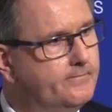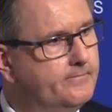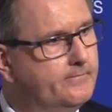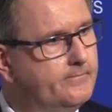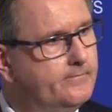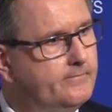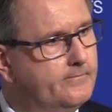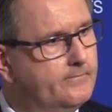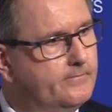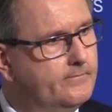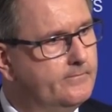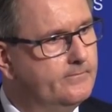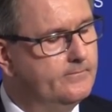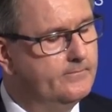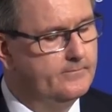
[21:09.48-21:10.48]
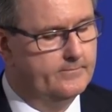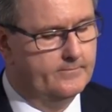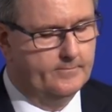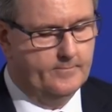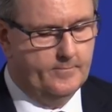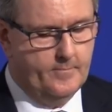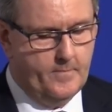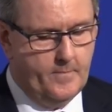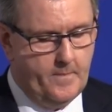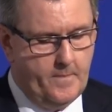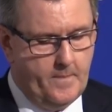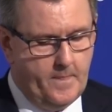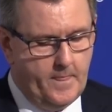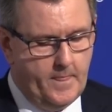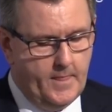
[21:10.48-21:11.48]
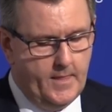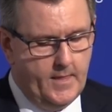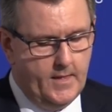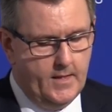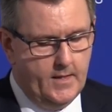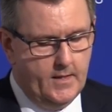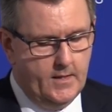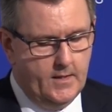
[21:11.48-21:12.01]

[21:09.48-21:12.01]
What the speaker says: Nothing is said.